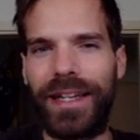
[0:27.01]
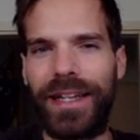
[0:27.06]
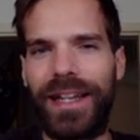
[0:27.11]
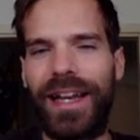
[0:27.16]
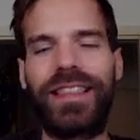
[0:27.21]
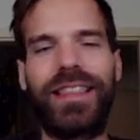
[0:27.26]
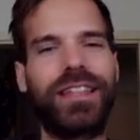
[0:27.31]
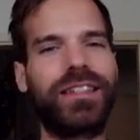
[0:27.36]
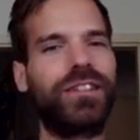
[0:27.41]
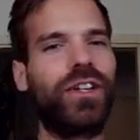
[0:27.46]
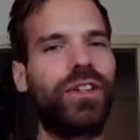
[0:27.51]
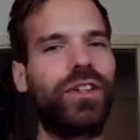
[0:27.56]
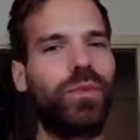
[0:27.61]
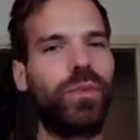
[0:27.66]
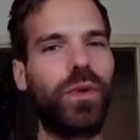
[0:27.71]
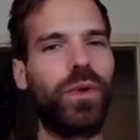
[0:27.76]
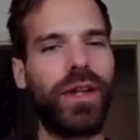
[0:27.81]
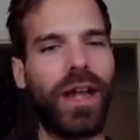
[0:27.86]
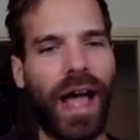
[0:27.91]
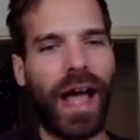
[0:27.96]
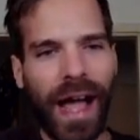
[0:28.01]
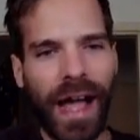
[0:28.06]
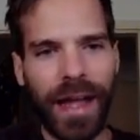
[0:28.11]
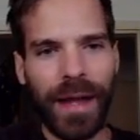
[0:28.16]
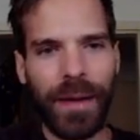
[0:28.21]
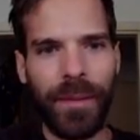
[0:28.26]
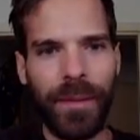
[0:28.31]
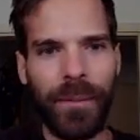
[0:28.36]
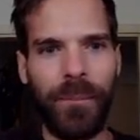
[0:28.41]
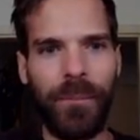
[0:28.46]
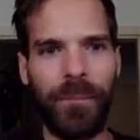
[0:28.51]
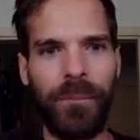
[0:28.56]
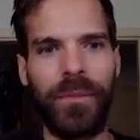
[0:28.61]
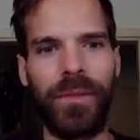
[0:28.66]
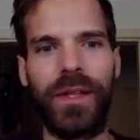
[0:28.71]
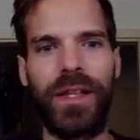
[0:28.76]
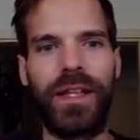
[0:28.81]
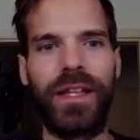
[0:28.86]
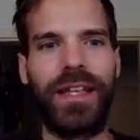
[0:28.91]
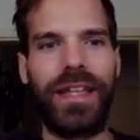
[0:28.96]
Like that's not what I'm
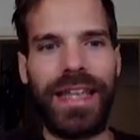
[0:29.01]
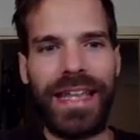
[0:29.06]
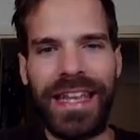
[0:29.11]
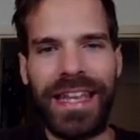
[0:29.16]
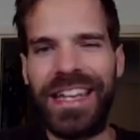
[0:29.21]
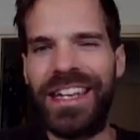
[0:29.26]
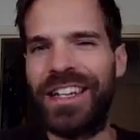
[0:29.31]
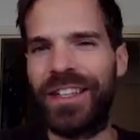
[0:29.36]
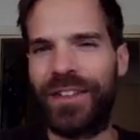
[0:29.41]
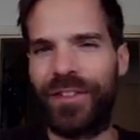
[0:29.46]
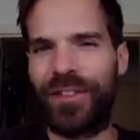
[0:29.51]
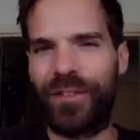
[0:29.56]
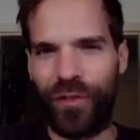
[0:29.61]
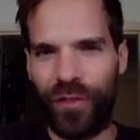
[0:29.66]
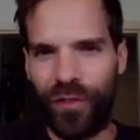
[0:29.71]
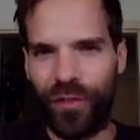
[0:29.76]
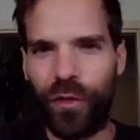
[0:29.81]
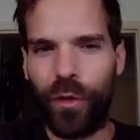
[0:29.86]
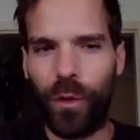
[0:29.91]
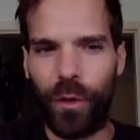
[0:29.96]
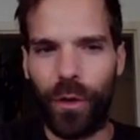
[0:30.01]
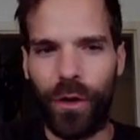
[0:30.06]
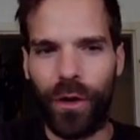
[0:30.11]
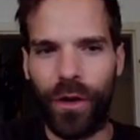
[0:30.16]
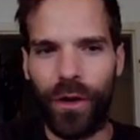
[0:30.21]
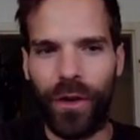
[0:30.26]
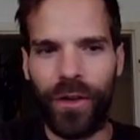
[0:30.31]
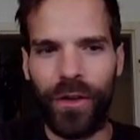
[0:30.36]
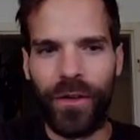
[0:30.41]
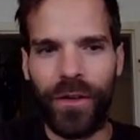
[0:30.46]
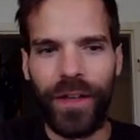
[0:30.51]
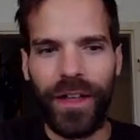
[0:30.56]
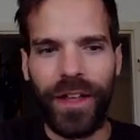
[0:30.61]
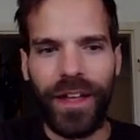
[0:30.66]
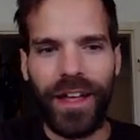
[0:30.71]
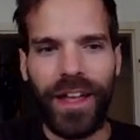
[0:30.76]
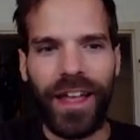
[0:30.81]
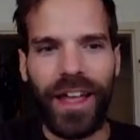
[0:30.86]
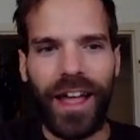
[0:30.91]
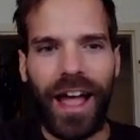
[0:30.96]
in it for.
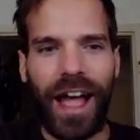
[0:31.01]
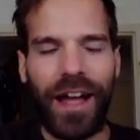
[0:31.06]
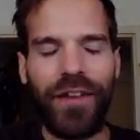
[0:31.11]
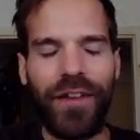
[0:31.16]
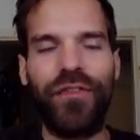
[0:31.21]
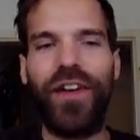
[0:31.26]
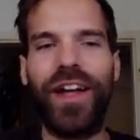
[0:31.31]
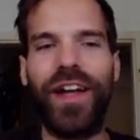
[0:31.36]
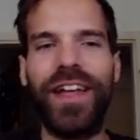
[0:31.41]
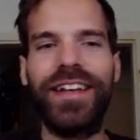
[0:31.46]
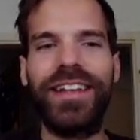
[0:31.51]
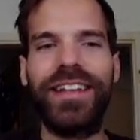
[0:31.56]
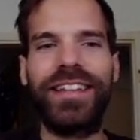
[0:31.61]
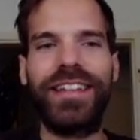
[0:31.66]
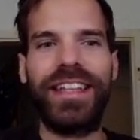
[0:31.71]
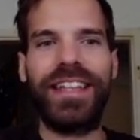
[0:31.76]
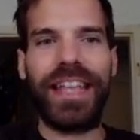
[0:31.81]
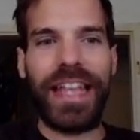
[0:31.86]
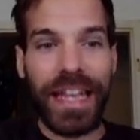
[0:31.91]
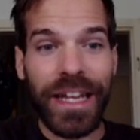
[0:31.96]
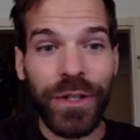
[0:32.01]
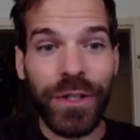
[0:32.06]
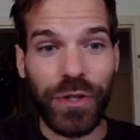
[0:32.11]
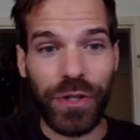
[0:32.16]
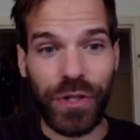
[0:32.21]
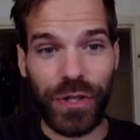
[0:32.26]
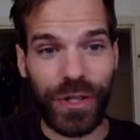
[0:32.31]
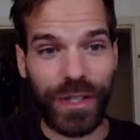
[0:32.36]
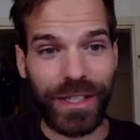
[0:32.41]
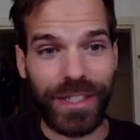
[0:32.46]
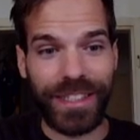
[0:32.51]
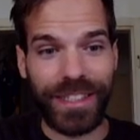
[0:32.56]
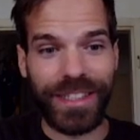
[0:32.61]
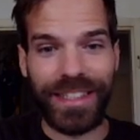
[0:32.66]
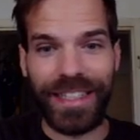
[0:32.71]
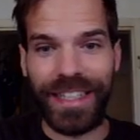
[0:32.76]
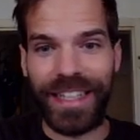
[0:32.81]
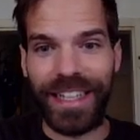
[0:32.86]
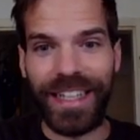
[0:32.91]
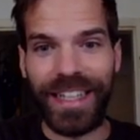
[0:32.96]
I find it
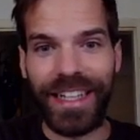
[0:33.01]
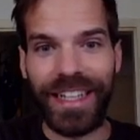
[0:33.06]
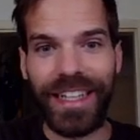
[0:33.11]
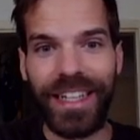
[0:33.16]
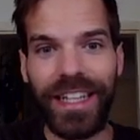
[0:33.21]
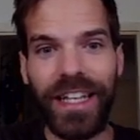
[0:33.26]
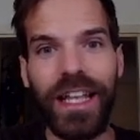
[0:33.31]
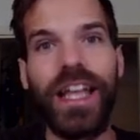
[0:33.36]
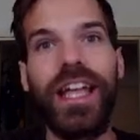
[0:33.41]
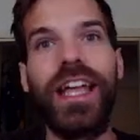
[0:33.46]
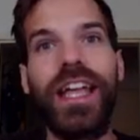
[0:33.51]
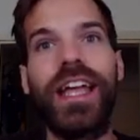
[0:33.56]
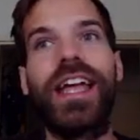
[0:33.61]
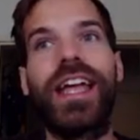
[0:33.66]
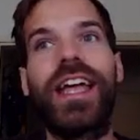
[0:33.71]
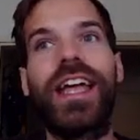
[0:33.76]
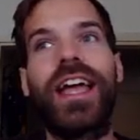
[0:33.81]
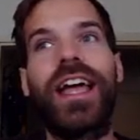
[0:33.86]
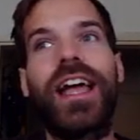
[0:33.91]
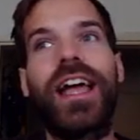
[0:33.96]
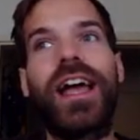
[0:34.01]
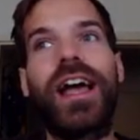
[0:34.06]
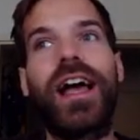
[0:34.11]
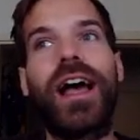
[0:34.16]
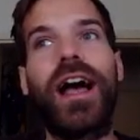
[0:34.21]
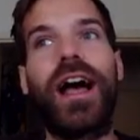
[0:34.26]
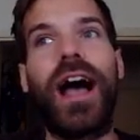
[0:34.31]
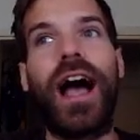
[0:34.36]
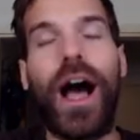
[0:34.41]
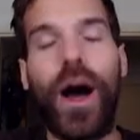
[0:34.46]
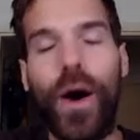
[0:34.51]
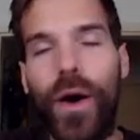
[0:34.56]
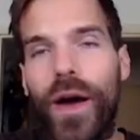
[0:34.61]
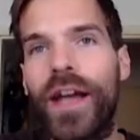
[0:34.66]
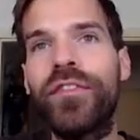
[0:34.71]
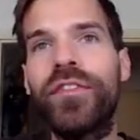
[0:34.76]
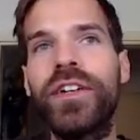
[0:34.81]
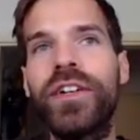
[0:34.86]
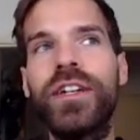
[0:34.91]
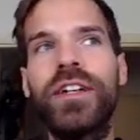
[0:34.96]
interesting.
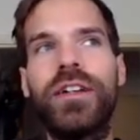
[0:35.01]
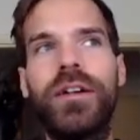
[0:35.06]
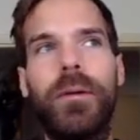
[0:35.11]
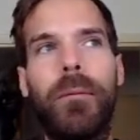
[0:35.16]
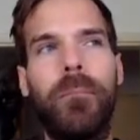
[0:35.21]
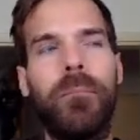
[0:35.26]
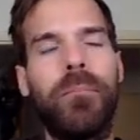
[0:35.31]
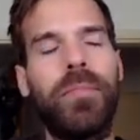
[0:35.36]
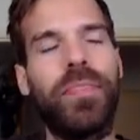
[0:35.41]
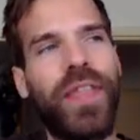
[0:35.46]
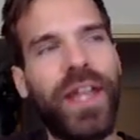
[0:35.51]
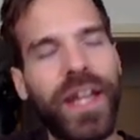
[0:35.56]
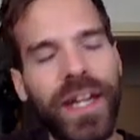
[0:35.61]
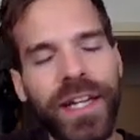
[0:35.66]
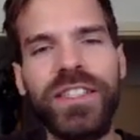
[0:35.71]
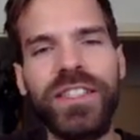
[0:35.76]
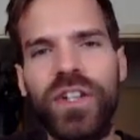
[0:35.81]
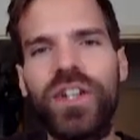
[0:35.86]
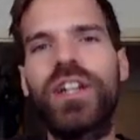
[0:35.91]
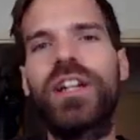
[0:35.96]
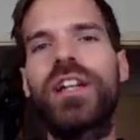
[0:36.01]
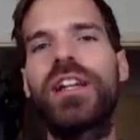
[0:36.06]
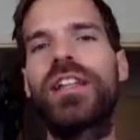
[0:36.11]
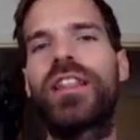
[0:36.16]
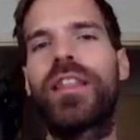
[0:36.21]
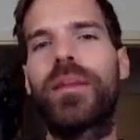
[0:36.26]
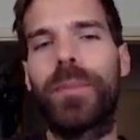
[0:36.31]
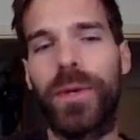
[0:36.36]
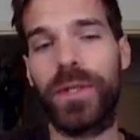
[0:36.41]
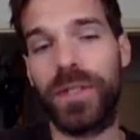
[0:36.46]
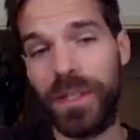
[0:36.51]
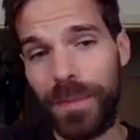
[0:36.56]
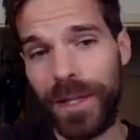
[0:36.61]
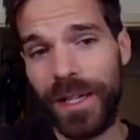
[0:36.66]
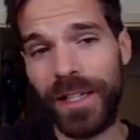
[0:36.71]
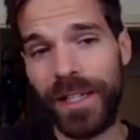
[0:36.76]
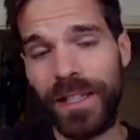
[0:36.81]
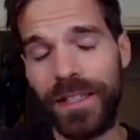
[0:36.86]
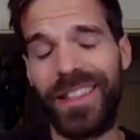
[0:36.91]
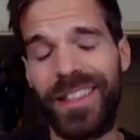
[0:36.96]
However, there is certainly the
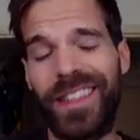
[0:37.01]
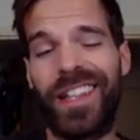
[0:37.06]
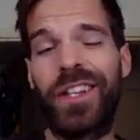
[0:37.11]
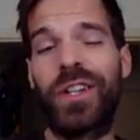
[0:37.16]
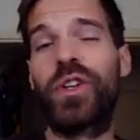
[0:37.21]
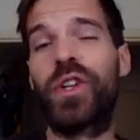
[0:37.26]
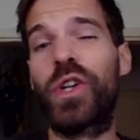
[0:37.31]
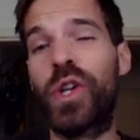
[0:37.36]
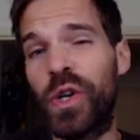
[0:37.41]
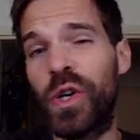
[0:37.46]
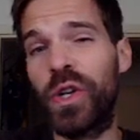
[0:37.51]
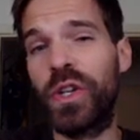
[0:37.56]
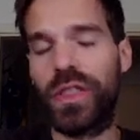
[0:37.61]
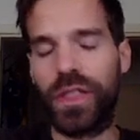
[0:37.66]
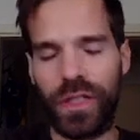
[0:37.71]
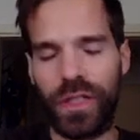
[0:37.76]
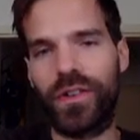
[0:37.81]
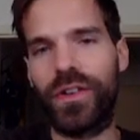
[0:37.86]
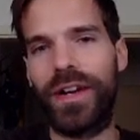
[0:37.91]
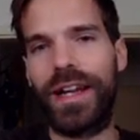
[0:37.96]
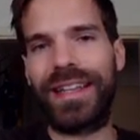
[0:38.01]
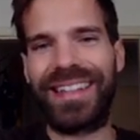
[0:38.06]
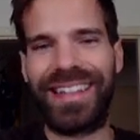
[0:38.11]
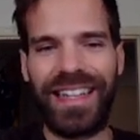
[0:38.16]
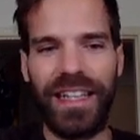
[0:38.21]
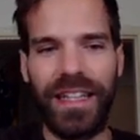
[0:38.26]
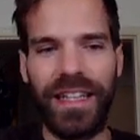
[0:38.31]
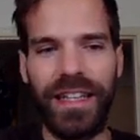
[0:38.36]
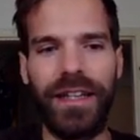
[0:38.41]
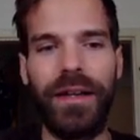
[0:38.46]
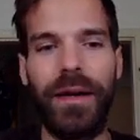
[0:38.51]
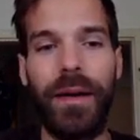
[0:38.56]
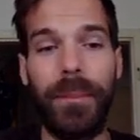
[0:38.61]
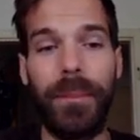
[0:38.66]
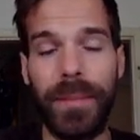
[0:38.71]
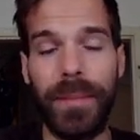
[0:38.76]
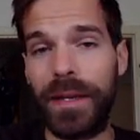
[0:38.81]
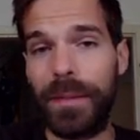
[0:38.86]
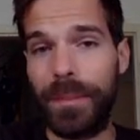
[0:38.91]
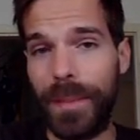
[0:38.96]
possibility that you could theoretically
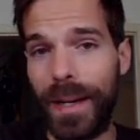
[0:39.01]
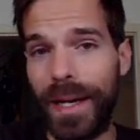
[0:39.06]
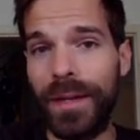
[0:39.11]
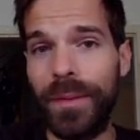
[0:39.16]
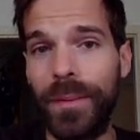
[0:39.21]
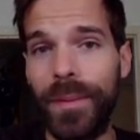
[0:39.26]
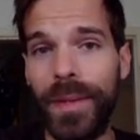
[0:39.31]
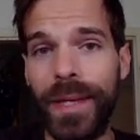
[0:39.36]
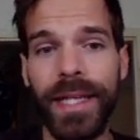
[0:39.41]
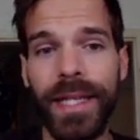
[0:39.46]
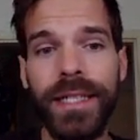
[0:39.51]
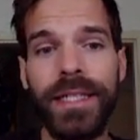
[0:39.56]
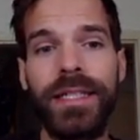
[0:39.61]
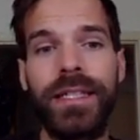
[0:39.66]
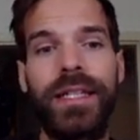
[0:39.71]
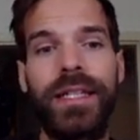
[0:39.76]
make money with it.